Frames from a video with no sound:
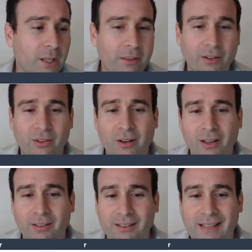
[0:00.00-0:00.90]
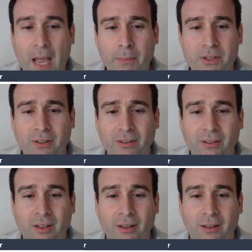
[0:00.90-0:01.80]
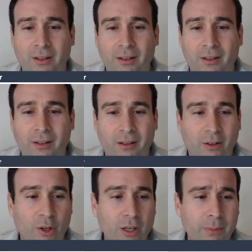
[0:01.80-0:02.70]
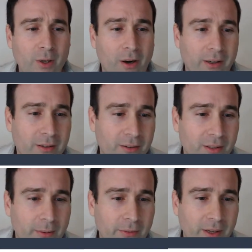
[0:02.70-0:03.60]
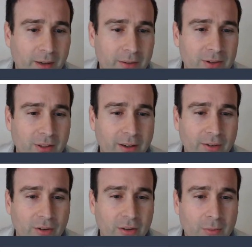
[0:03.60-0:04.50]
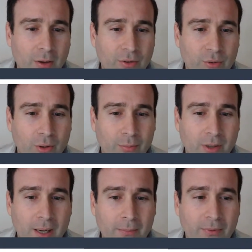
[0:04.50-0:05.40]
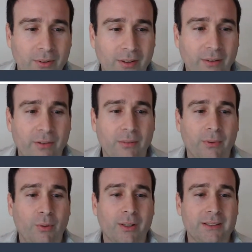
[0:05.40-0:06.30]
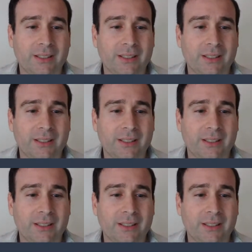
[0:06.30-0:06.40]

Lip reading: thus causing damages? Could it be argued some of the errors cause small score problems? The difference between a